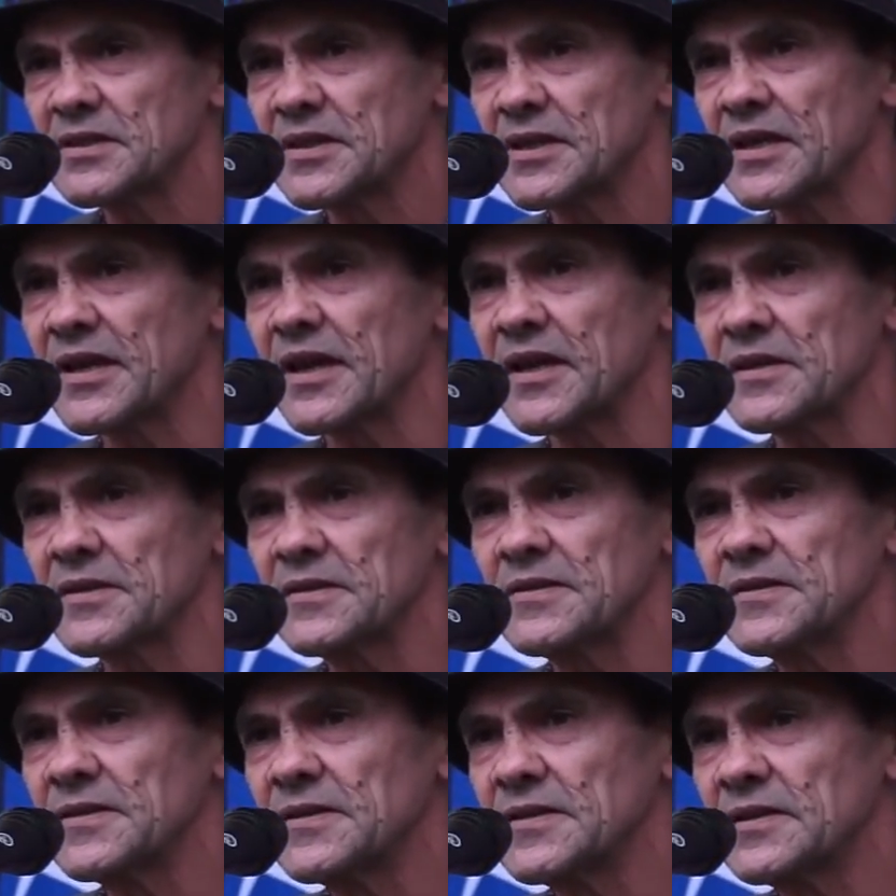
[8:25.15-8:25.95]
You
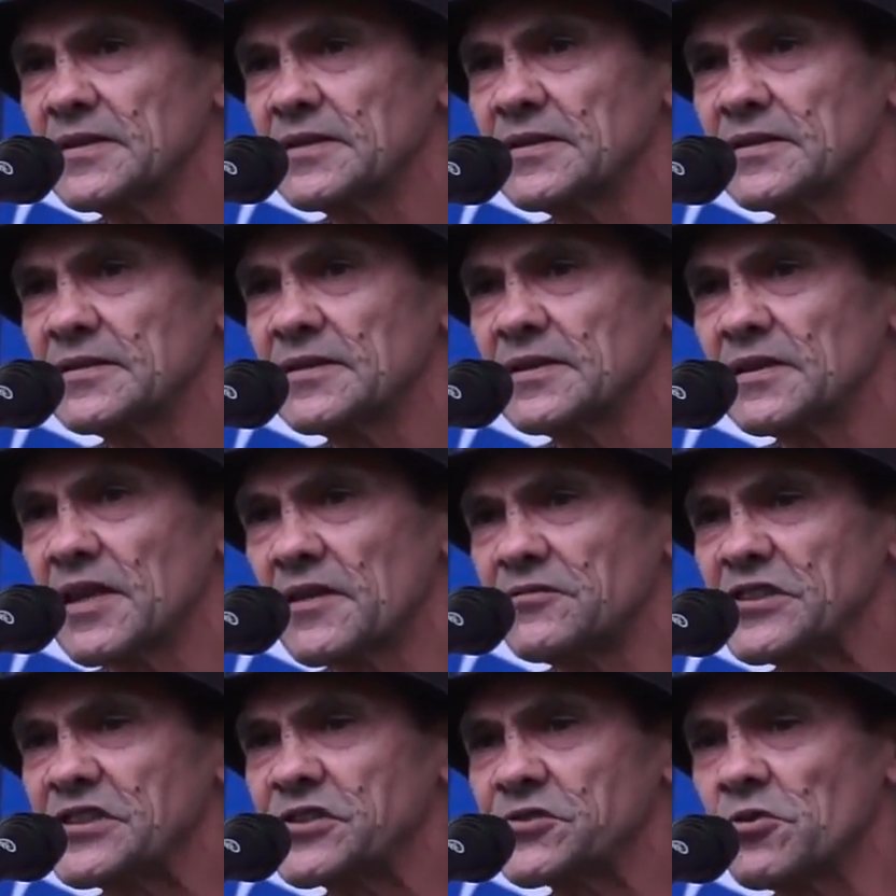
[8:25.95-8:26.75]
know,
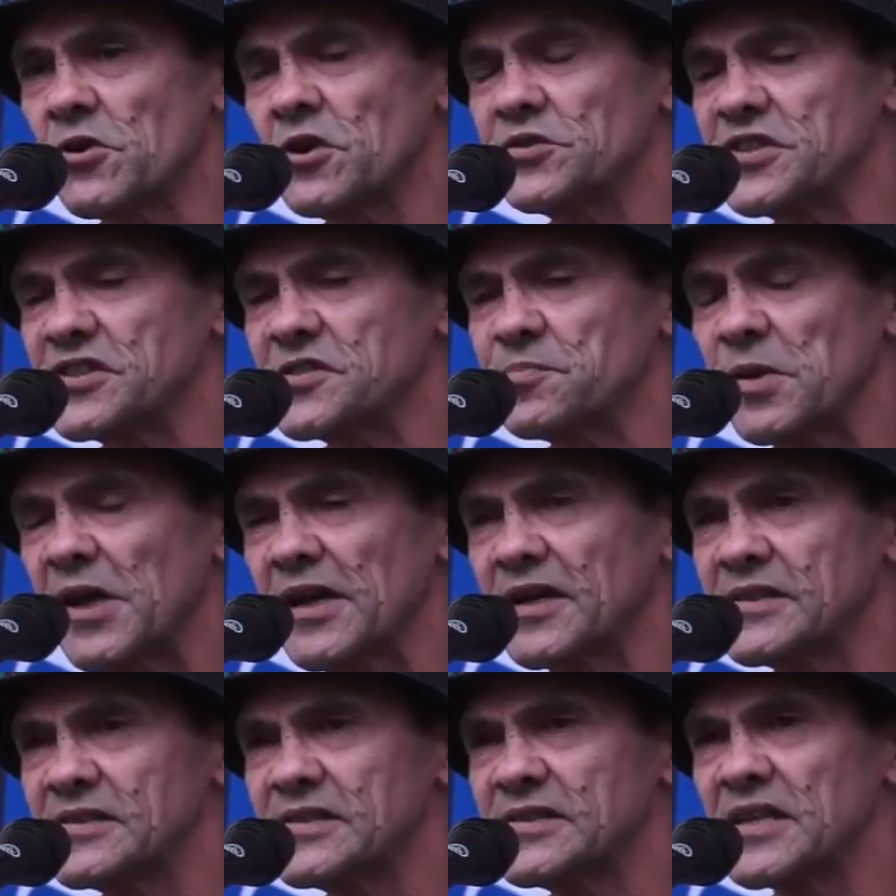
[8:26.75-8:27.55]
they've destroyed this
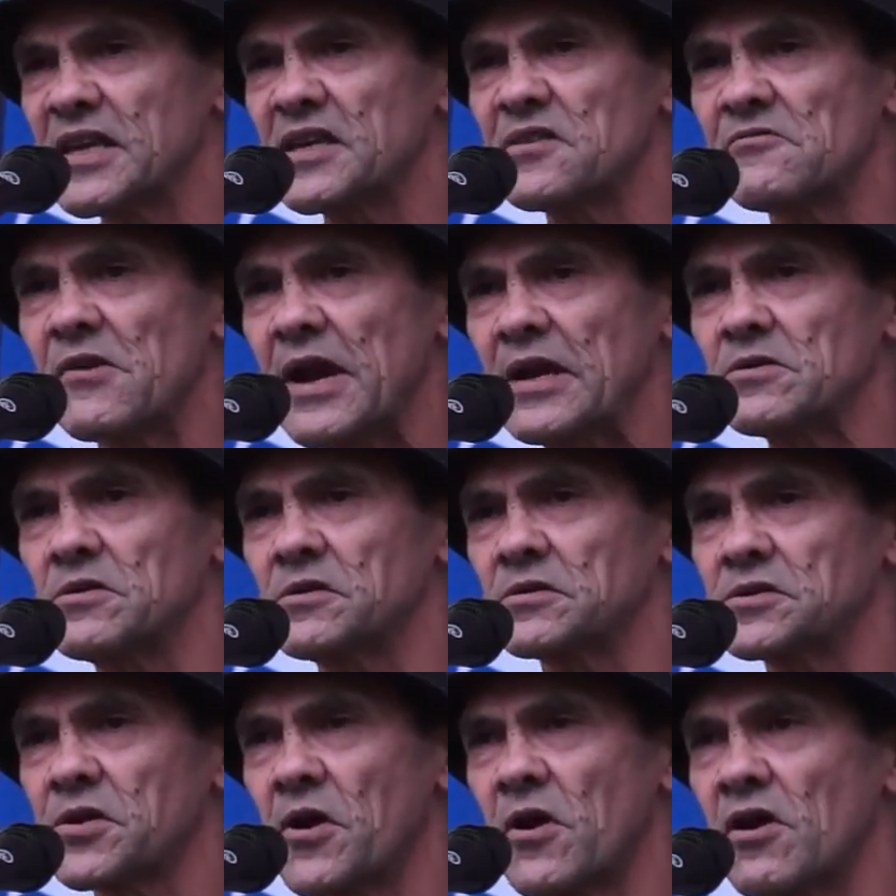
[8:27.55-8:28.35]
place in
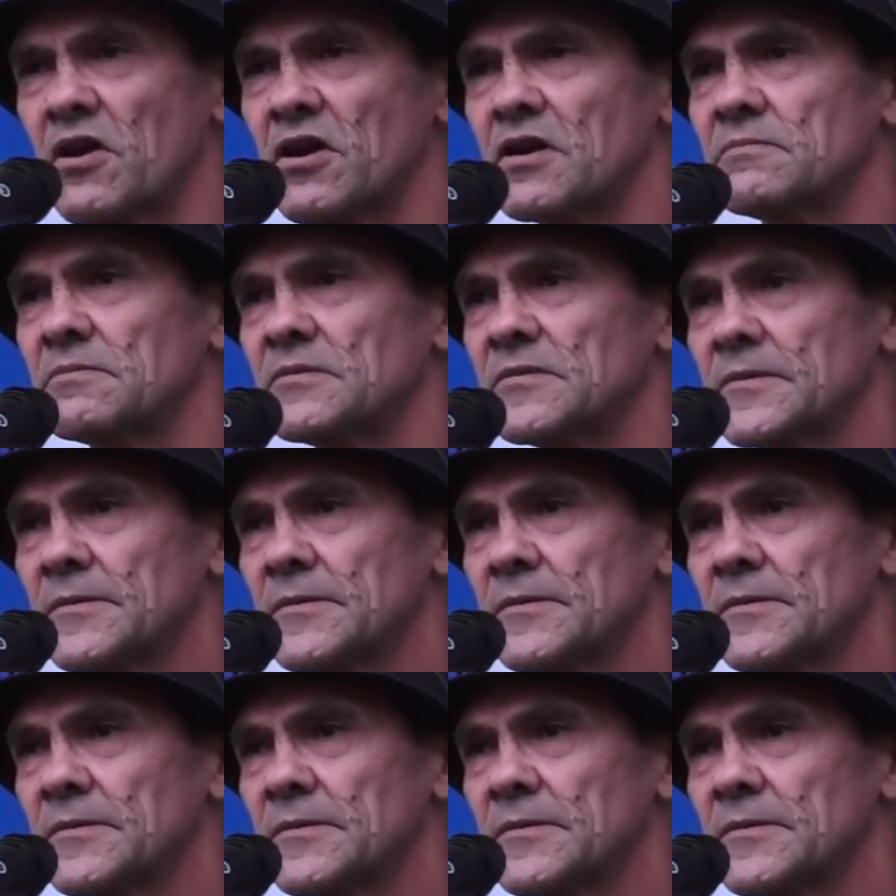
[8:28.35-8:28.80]
record time